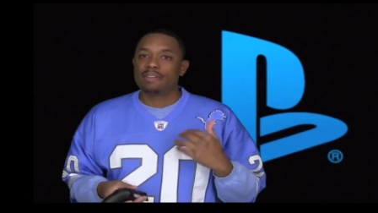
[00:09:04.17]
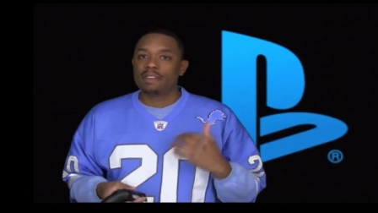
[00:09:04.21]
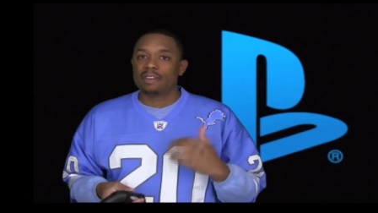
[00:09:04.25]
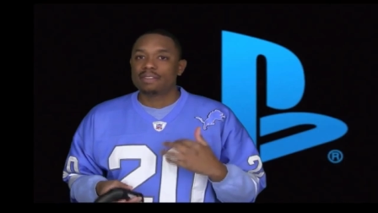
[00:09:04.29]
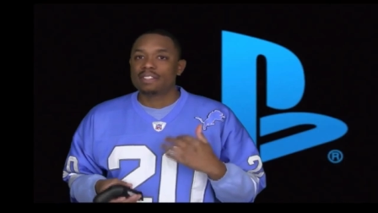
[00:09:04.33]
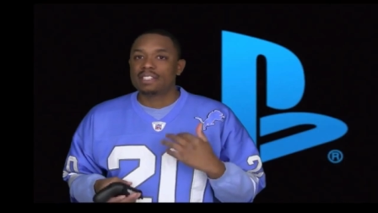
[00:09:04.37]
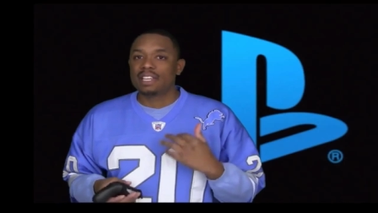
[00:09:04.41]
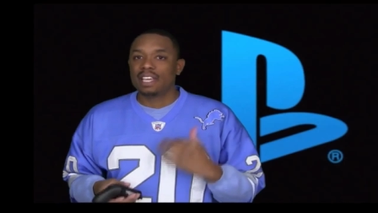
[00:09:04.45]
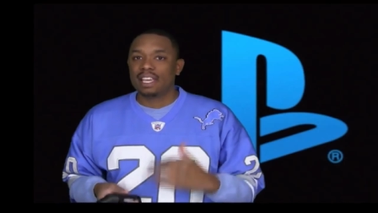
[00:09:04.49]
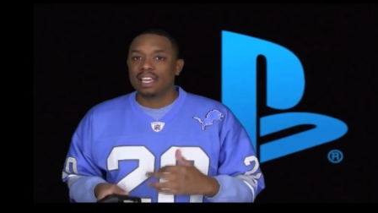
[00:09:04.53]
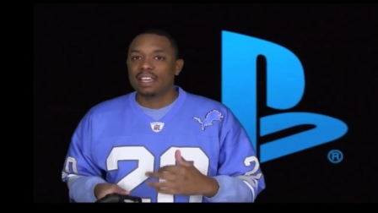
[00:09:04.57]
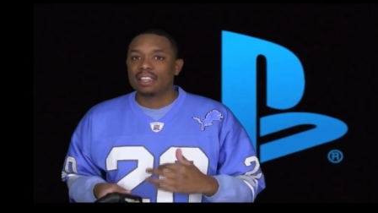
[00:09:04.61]

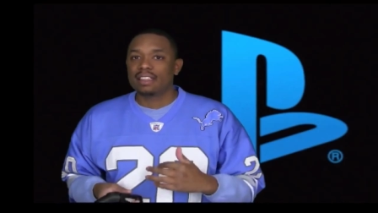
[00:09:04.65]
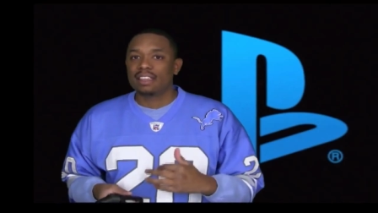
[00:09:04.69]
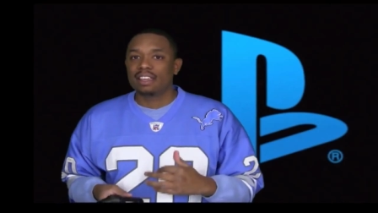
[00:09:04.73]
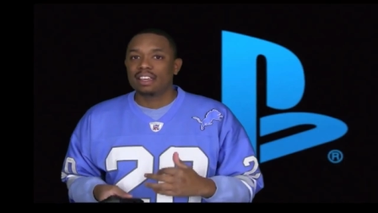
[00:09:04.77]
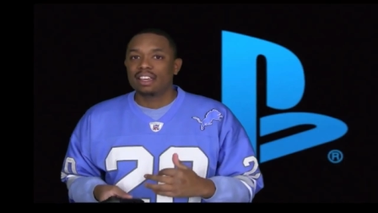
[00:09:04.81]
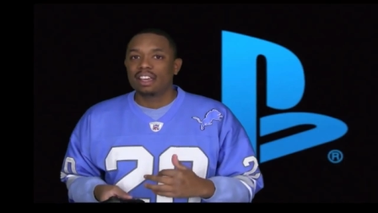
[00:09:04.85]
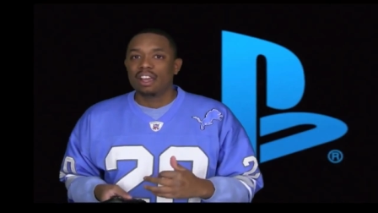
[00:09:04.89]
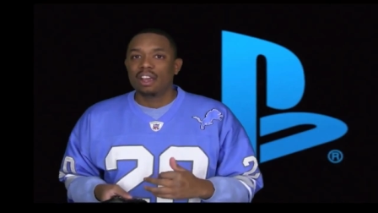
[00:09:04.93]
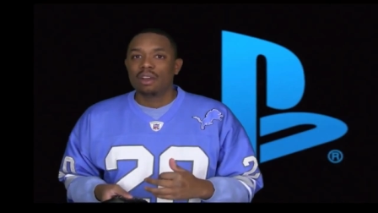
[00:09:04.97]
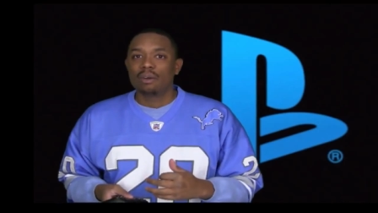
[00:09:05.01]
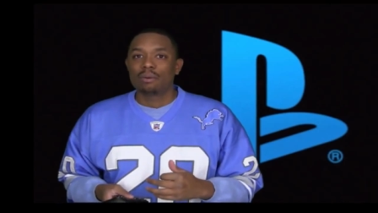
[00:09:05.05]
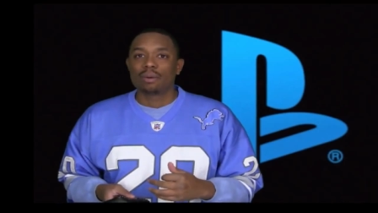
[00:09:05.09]
15th.
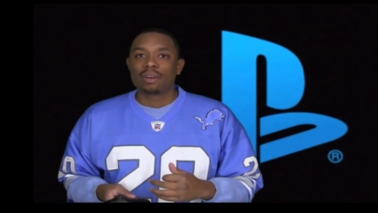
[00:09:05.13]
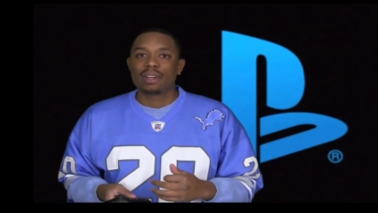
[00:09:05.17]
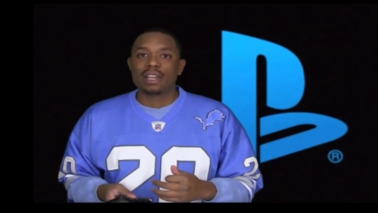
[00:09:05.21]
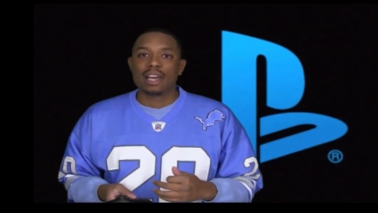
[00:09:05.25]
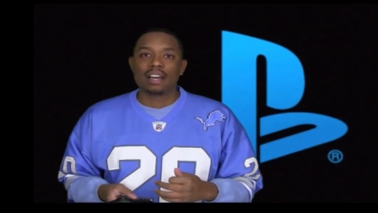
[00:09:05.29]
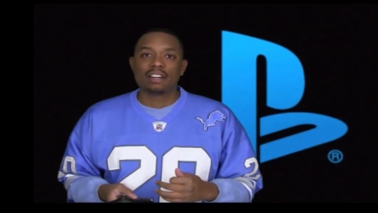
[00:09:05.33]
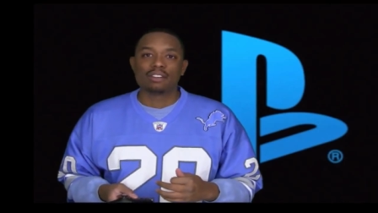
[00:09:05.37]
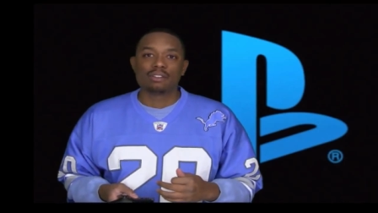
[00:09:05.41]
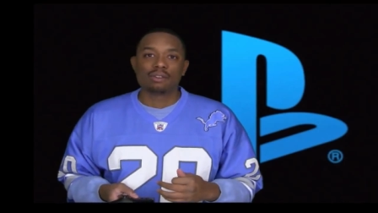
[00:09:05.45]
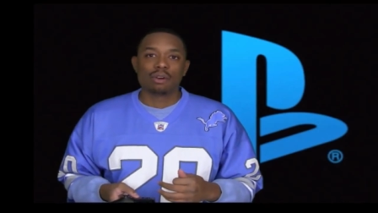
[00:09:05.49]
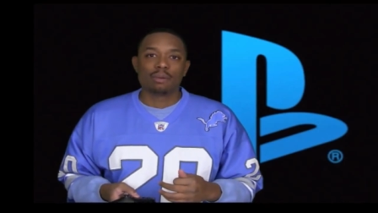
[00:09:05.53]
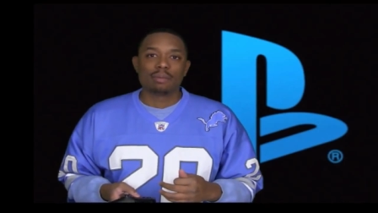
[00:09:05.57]
We're
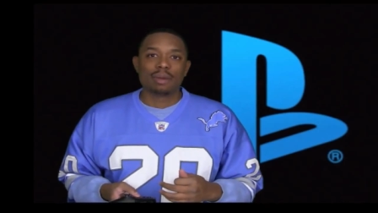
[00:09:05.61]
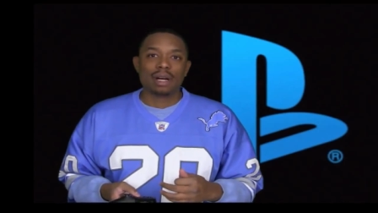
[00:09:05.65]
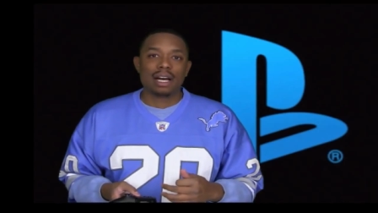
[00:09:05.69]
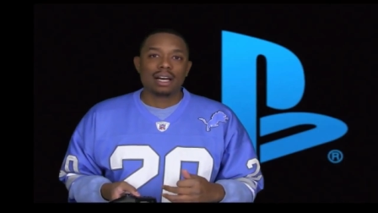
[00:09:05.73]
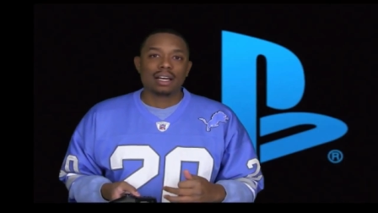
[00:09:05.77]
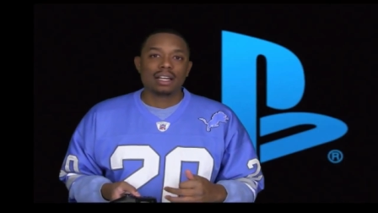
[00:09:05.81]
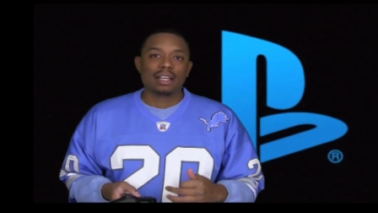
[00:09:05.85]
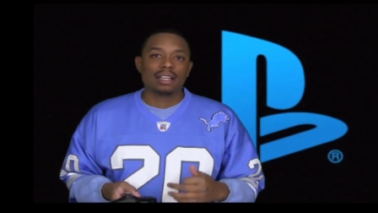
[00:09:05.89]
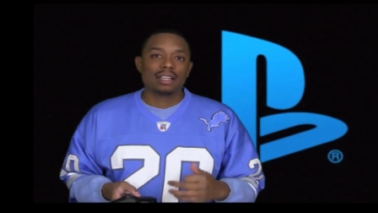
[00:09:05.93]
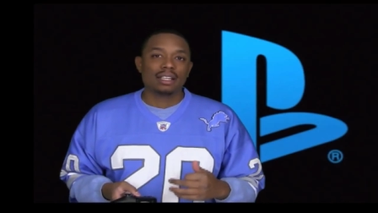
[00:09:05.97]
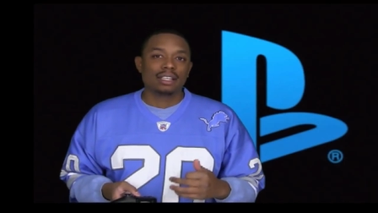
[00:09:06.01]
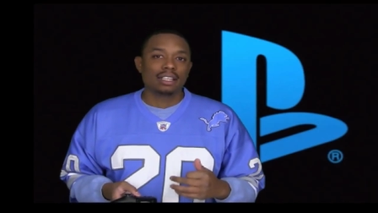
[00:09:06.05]
down to
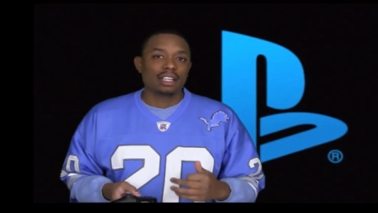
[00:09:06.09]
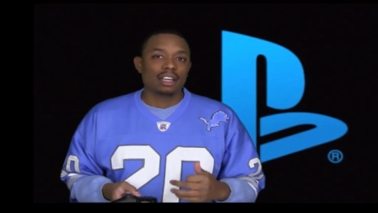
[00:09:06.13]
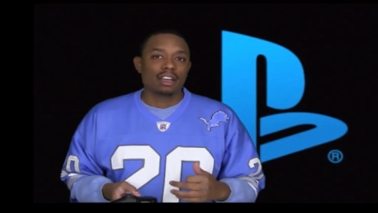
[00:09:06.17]
about